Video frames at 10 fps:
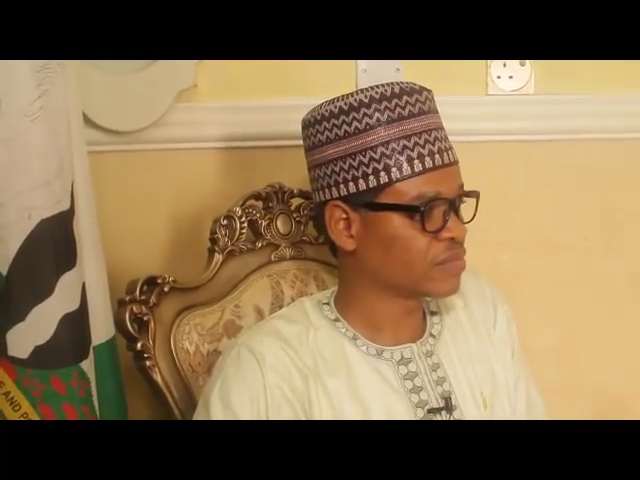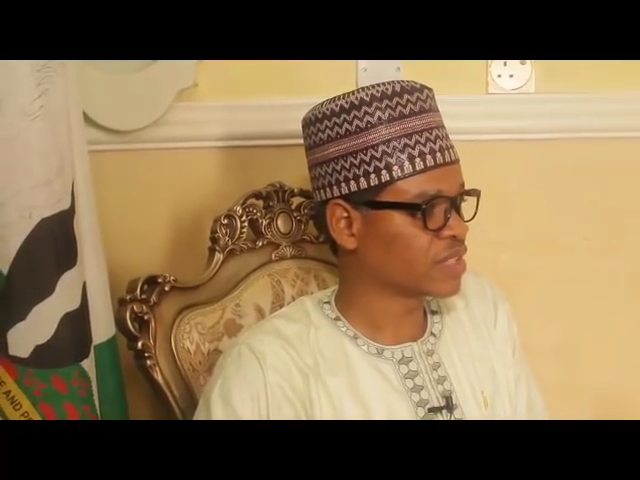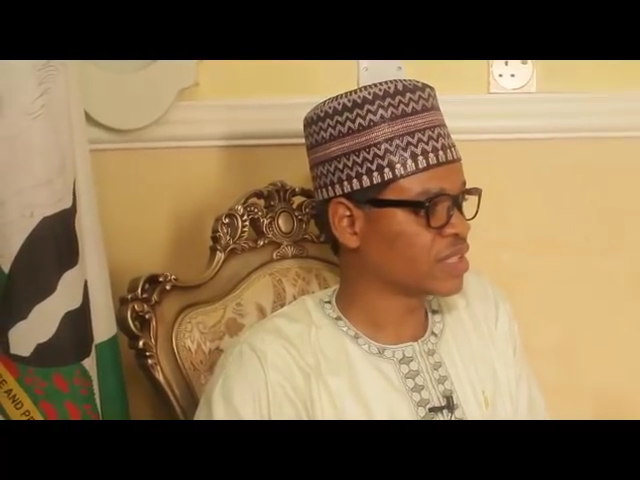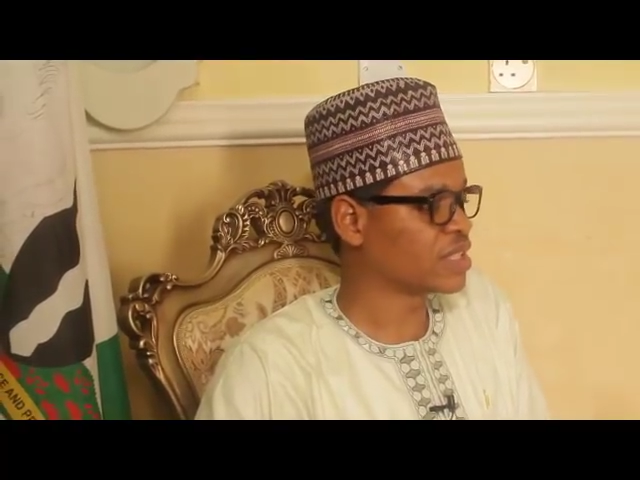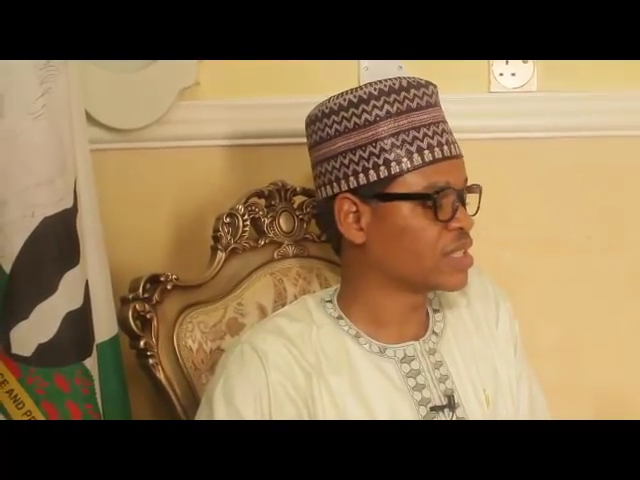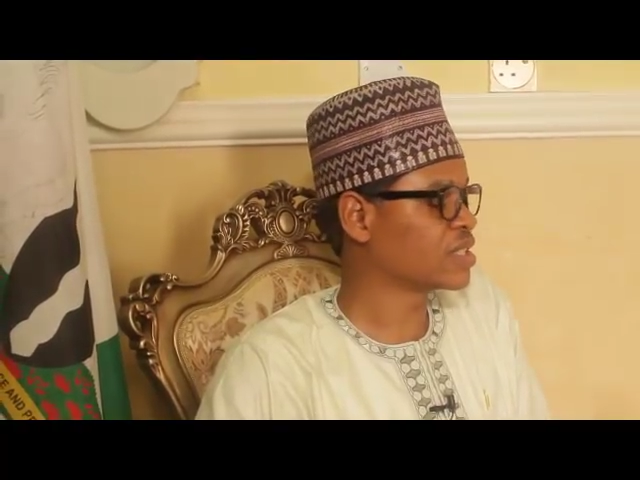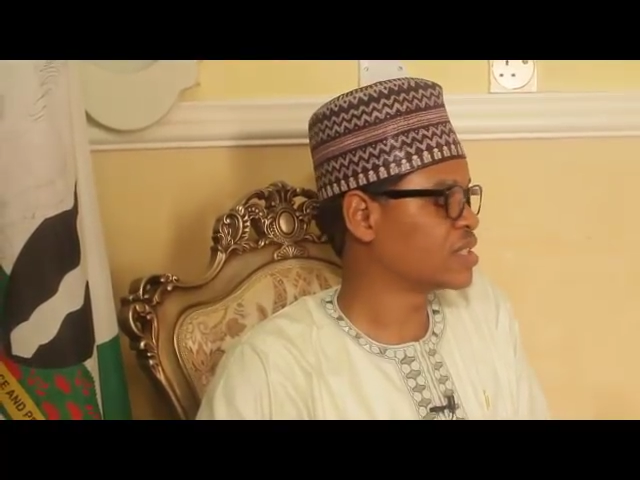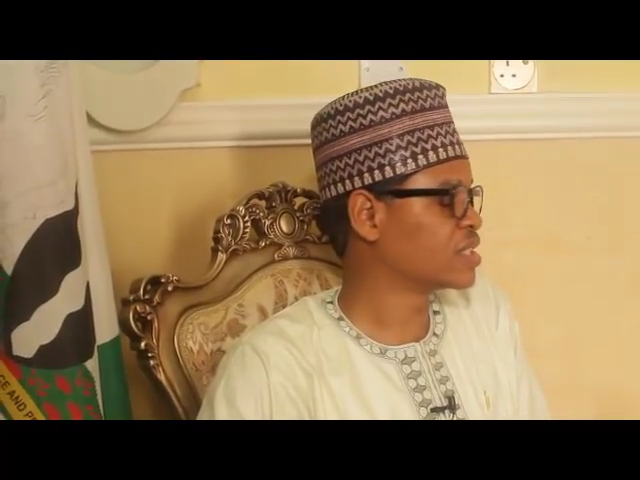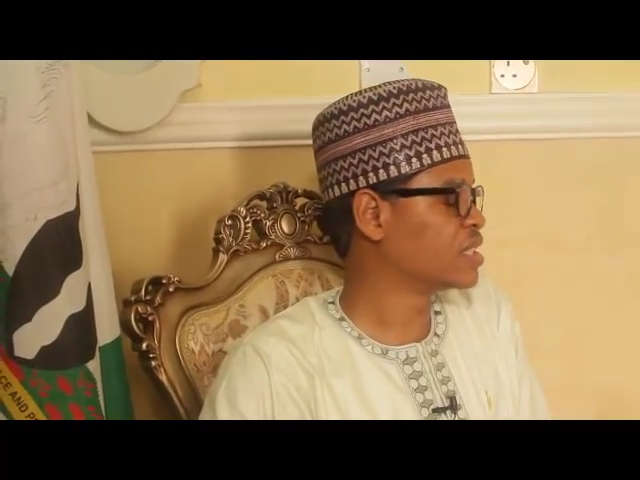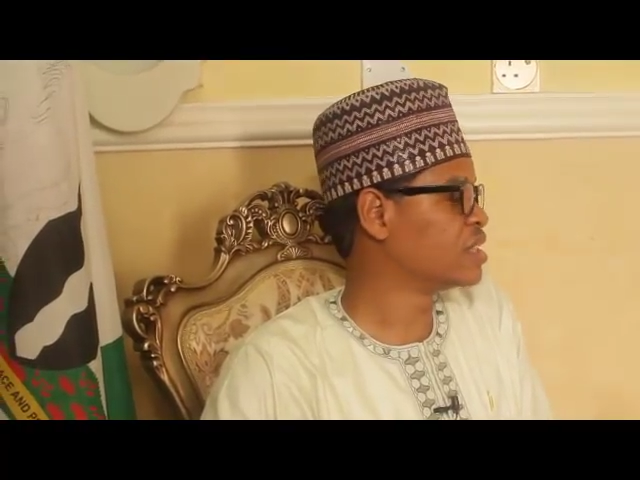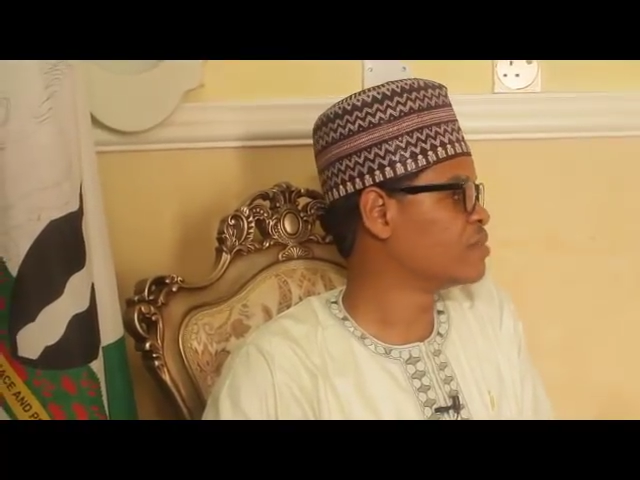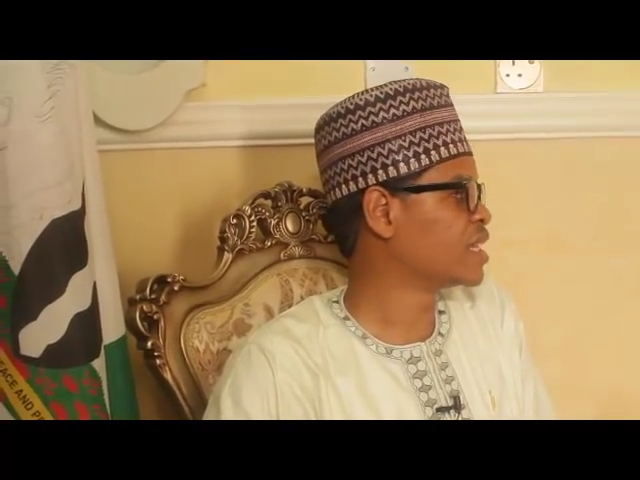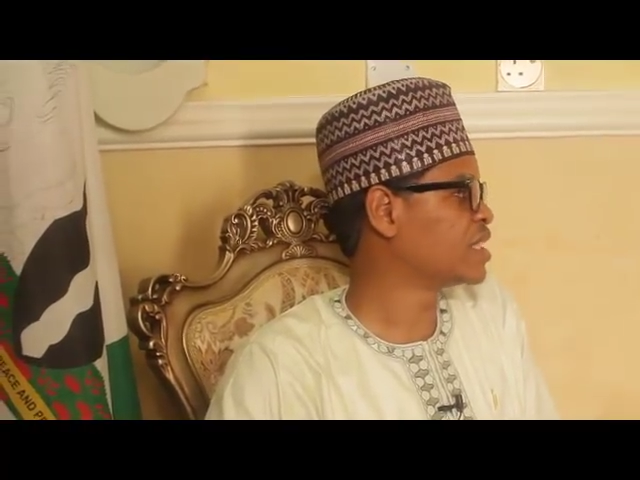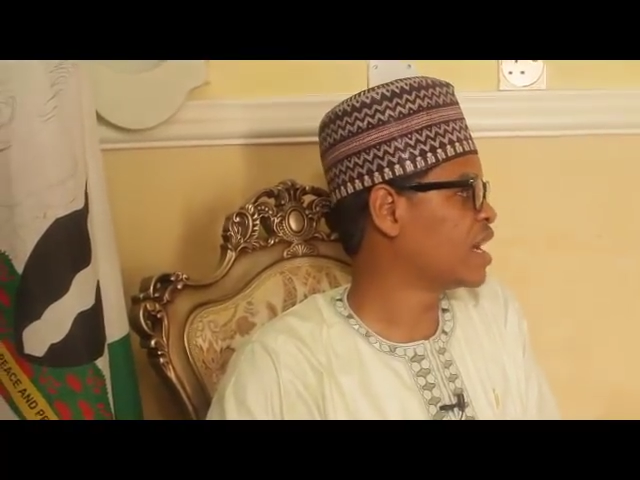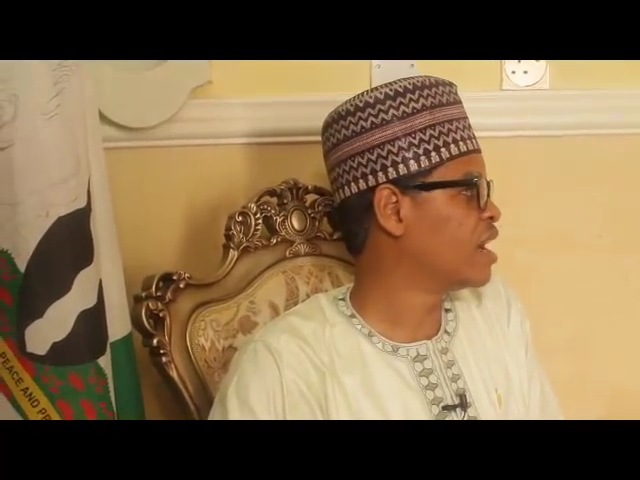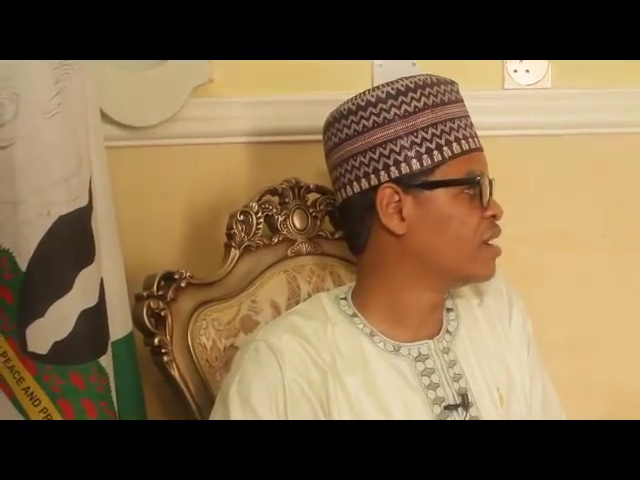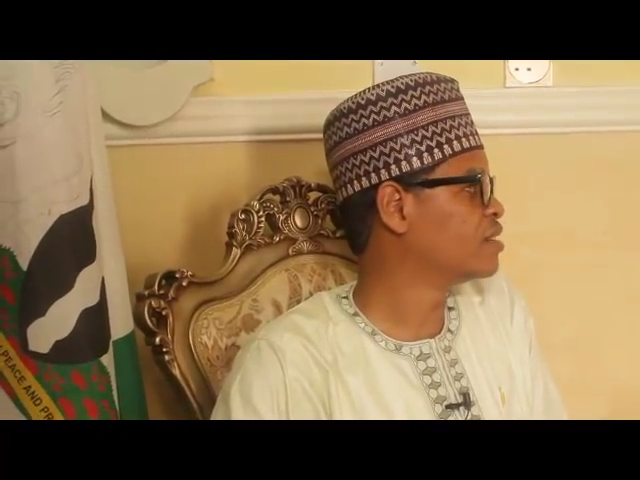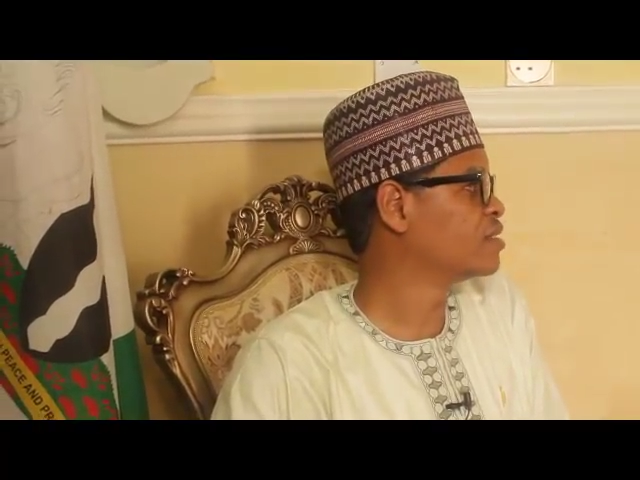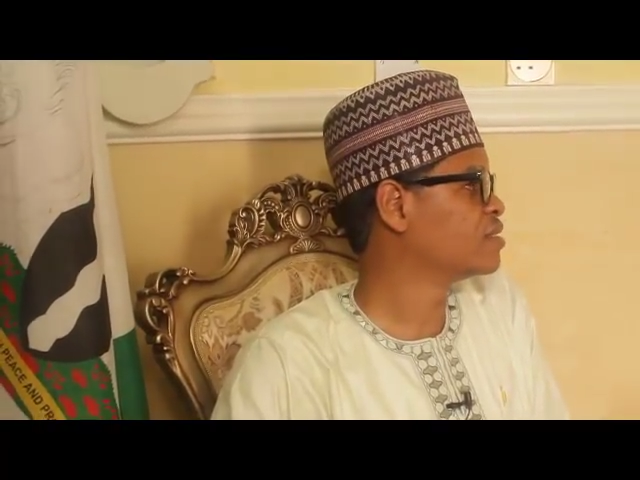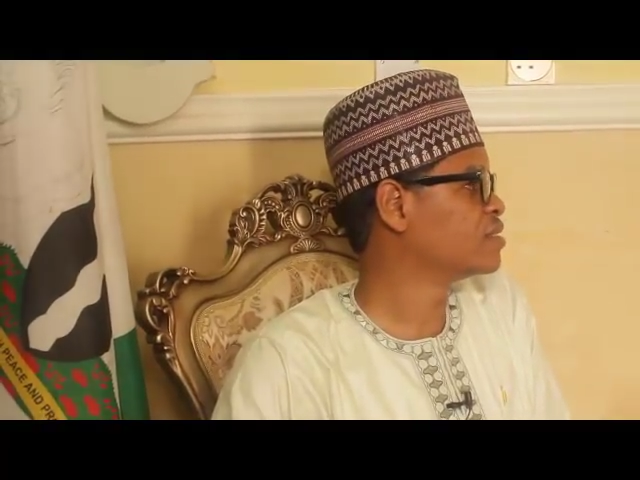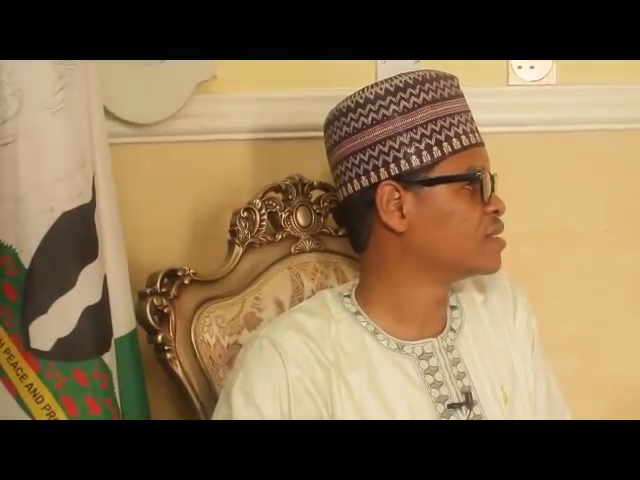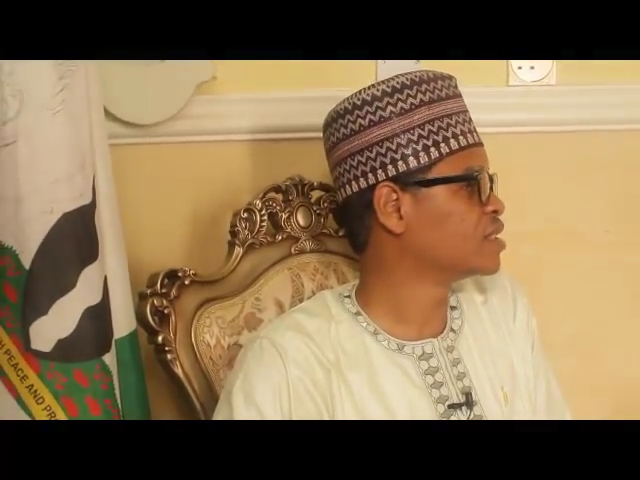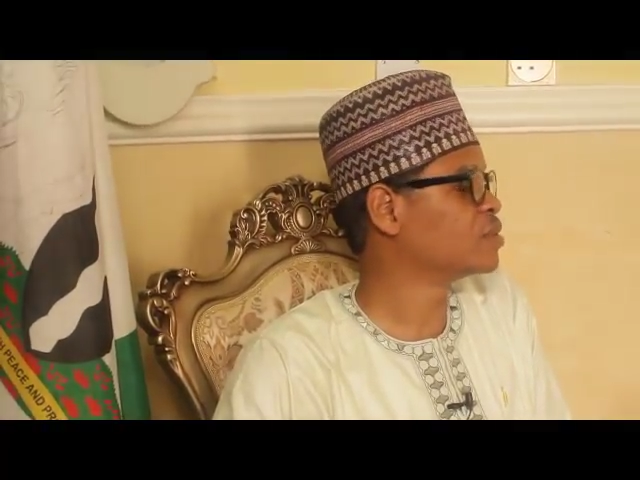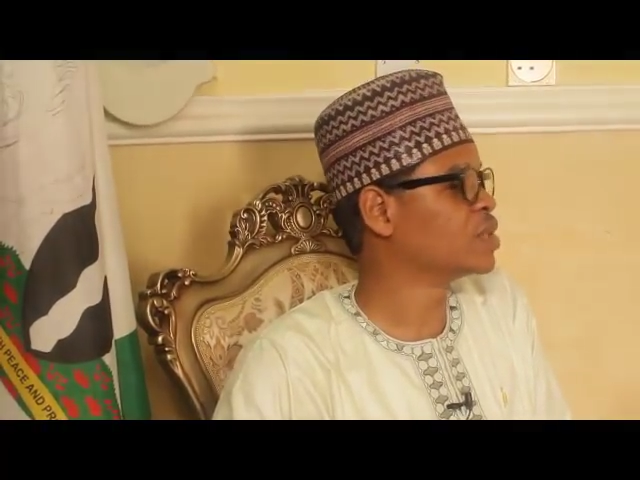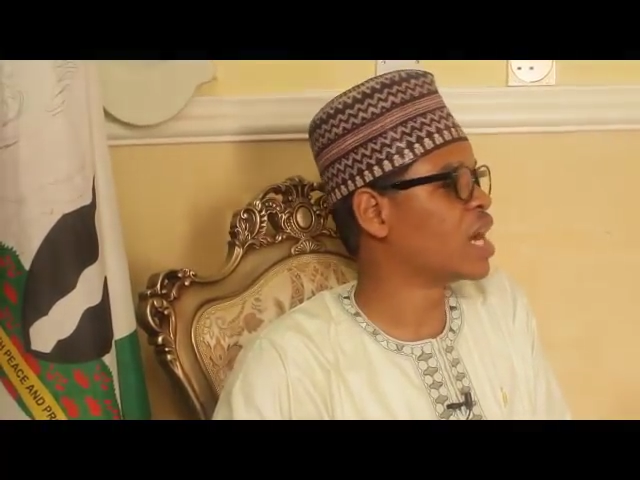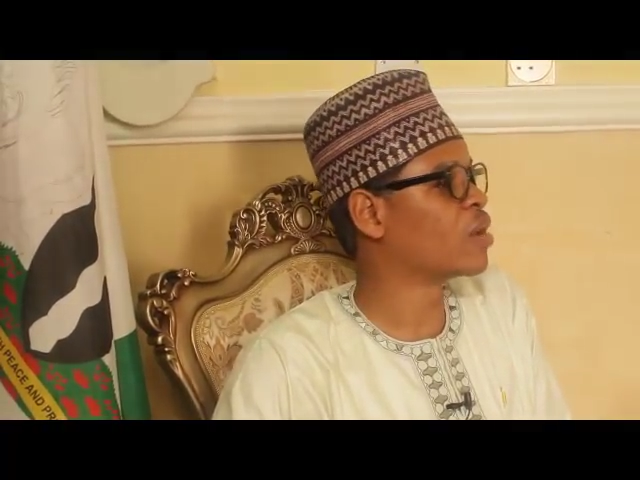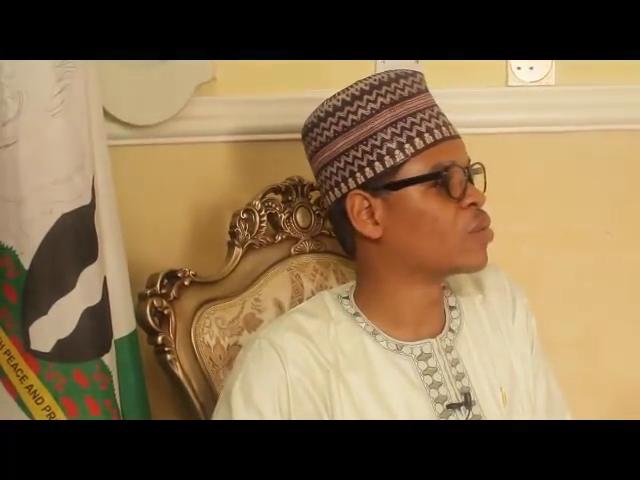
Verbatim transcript: it doesn't really matter if they are